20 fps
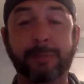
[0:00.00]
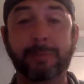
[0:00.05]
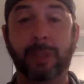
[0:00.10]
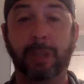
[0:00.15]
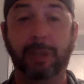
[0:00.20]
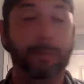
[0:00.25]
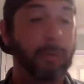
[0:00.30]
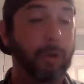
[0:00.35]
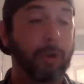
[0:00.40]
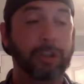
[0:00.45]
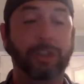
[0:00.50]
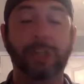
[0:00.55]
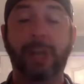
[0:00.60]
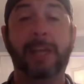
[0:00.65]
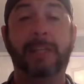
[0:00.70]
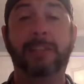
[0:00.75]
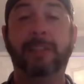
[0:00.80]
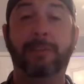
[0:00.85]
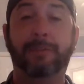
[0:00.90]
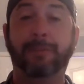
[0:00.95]
the Lamar
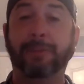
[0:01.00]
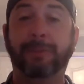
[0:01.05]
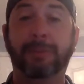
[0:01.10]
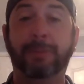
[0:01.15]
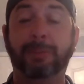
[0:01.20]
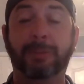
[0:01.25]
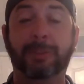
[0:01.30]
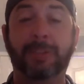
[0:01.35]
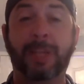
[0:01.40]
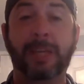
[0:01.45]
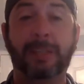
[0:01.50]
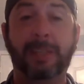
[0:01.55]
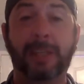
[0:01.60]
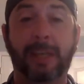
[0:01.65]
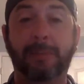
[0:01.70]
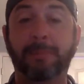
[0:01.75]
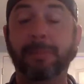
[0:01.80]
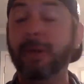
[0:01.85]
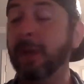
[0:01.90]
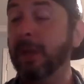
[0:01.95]
Jackson 50%
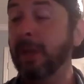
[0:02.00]
game.